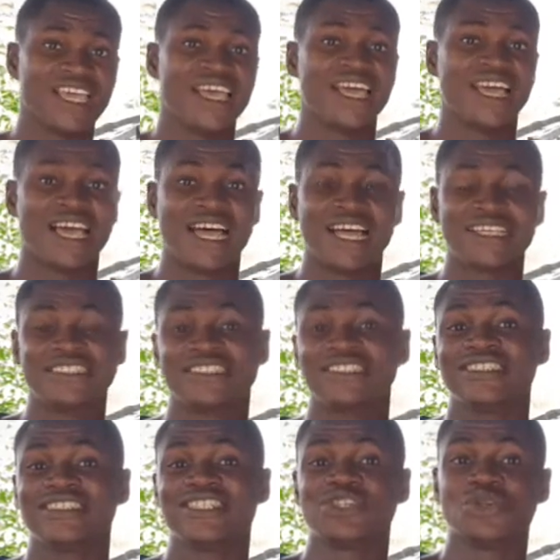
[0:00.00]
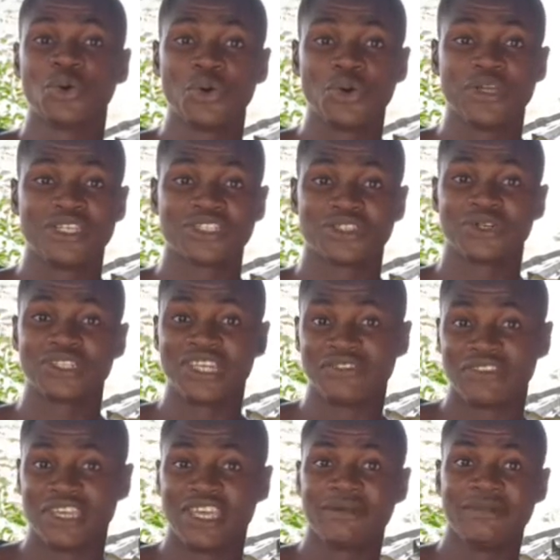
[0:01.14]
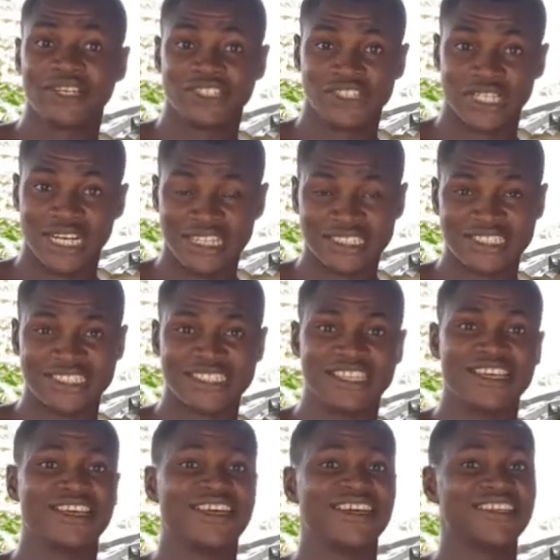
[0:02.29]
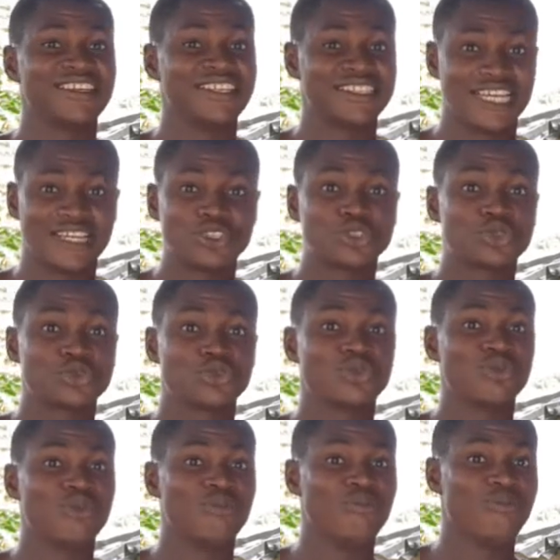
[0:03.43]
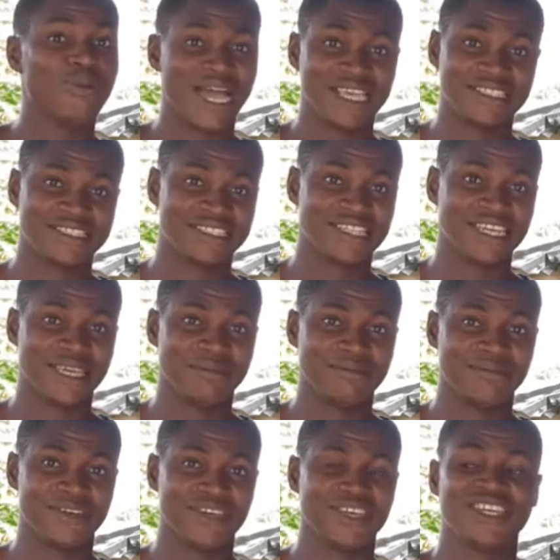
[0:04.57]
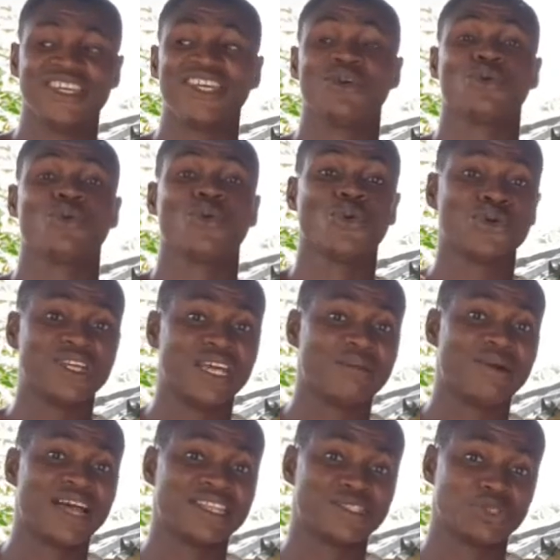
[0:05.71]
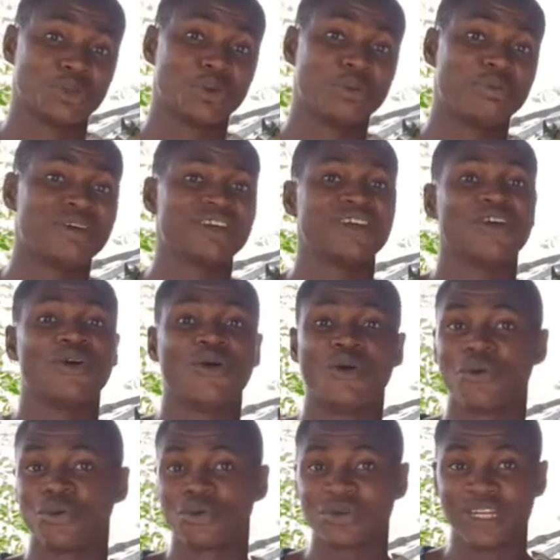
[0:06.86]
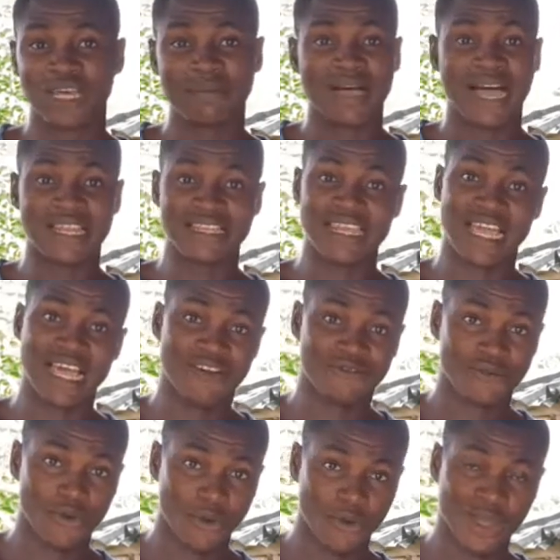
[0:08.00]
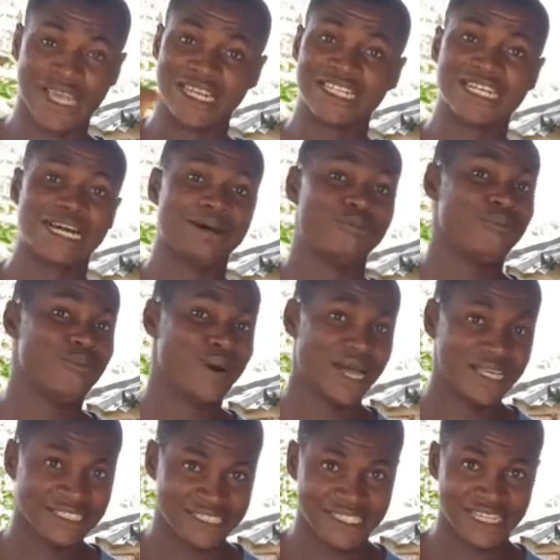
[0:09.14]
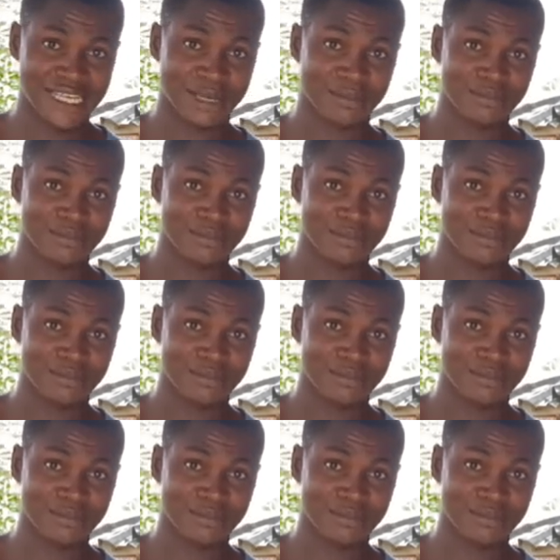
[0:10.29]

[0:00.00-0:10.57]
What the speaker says: and the doe is not giving him a chance, they tend to bite them. They will hold them at the top or hold them at their forehead and bite them.